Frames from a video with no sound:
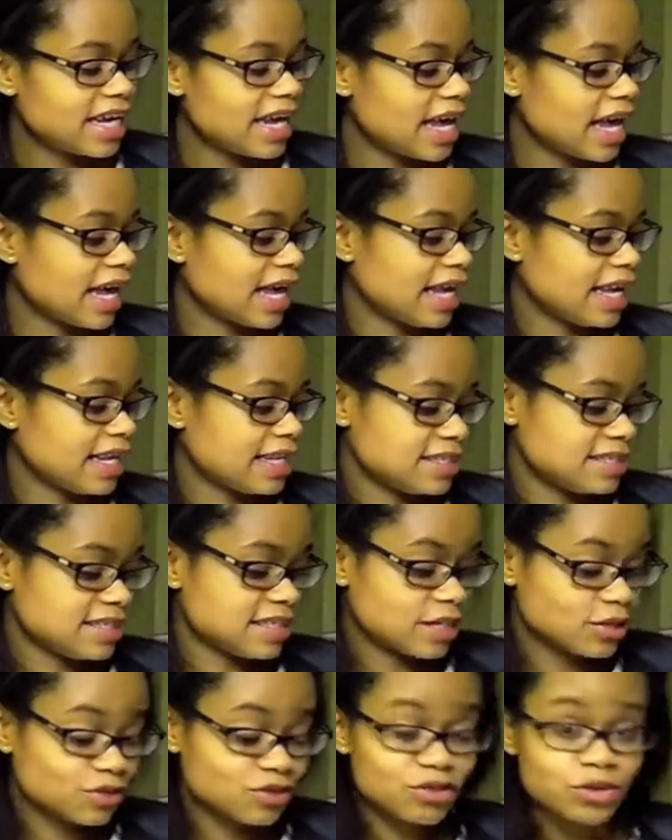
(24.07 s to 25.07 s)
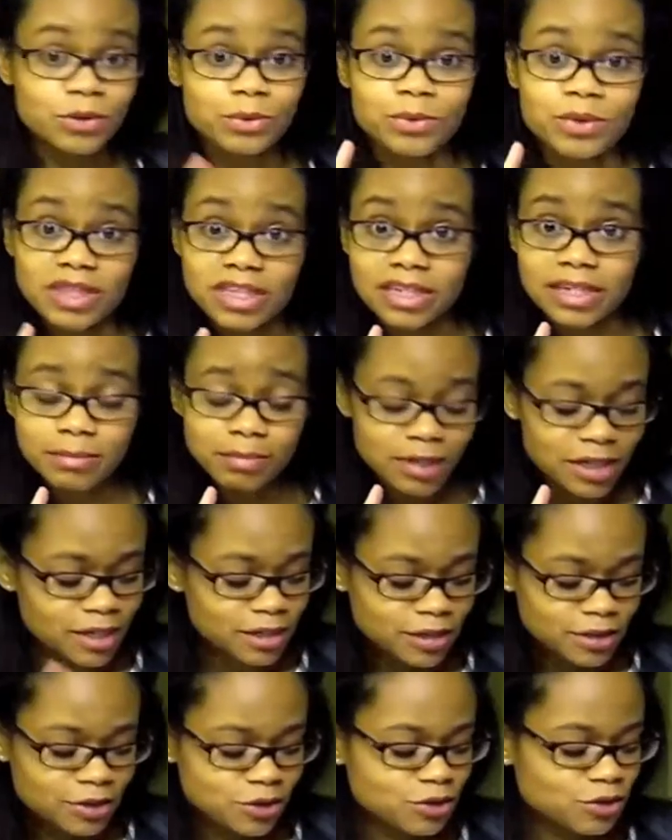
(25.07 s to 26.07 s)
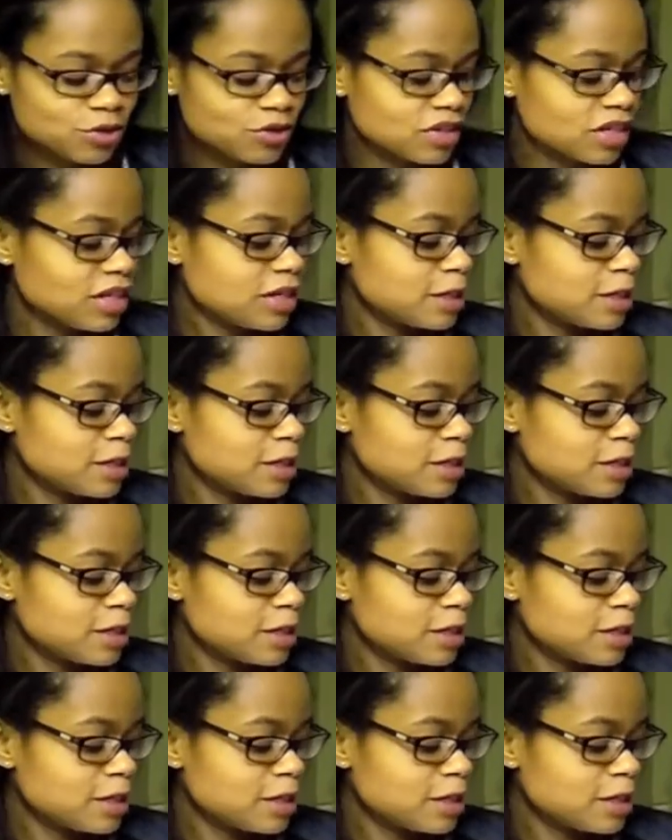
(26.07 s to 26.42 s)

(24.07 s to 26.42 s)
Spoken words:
And I'll start with lip colors.